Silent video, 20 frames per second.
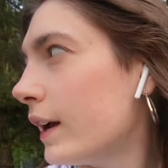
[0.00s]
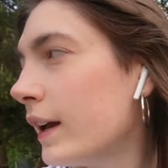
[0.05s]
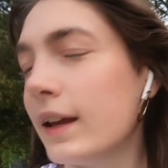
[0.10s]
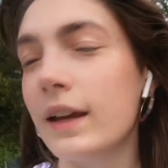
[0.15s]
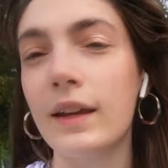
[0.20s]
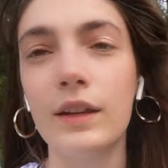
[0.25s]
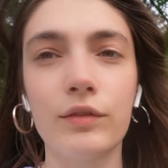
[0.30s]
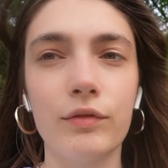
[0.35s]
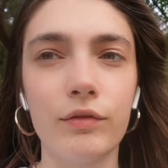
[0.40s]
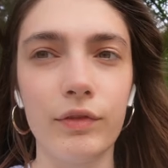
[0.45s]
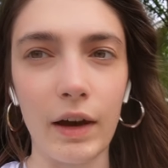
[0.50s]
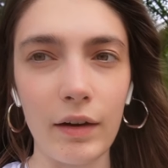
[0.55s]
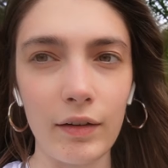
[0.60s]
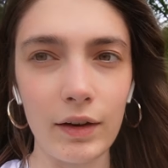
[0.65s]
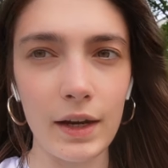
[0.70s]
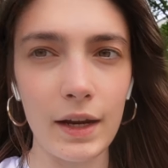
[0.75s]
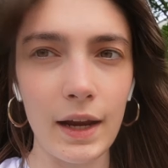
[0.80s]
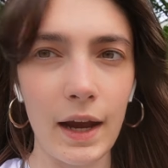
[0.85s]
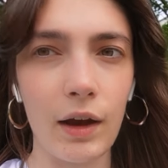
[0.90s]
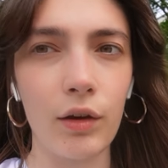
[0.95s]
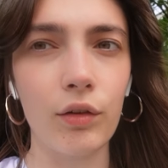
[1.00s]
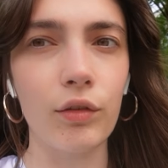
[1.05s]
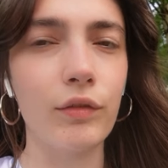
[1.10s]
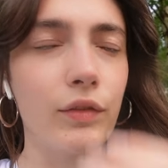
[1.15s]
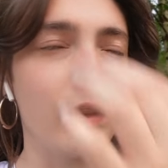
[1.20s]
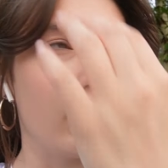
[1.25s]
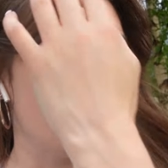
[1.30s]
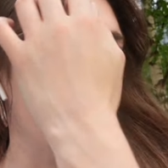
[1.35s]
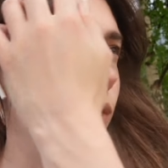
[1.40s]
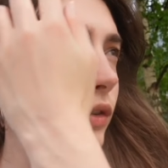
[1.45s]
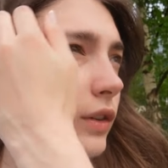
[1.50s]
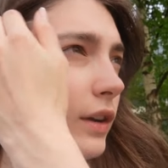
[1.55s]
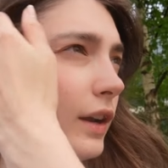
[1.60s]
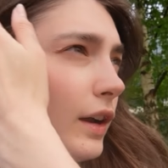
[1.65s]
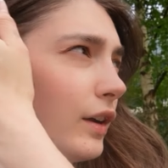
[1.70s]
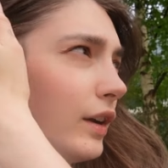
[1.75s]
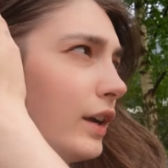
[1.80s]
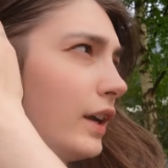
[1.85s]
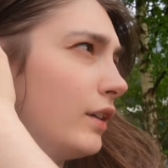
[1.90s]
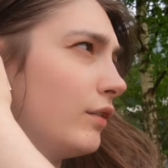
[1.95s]
it is very out of the
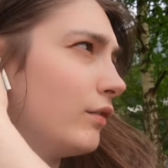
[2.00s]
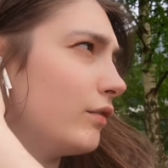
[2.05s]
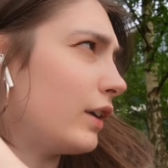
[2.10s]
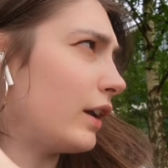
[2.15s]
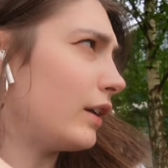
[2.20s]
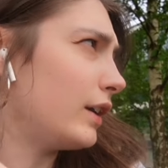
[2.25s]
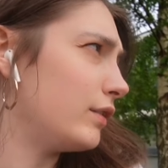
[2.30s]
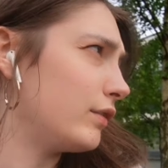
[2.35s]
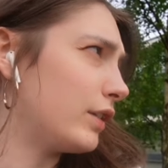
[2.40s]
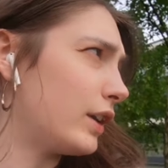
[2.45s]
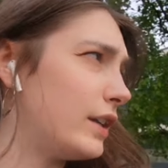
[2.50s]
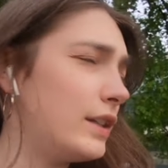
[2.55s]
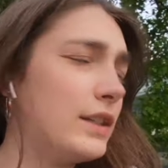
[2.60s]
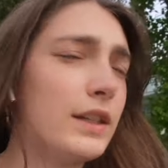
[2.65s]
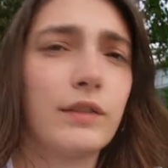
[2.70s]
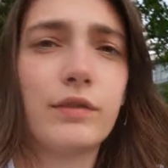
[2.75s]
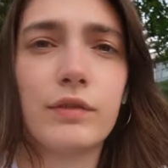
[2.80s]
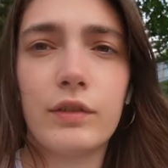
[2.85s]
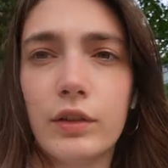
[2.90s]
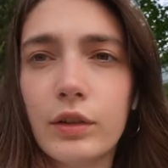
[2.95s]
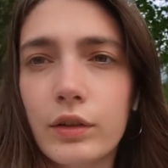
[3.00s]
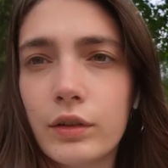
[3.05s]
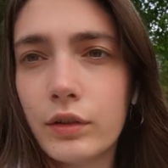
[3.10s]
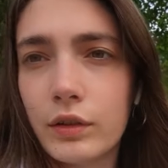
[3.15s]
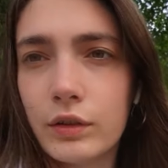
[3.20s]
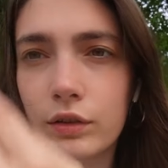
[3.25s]
ordinary, very, very different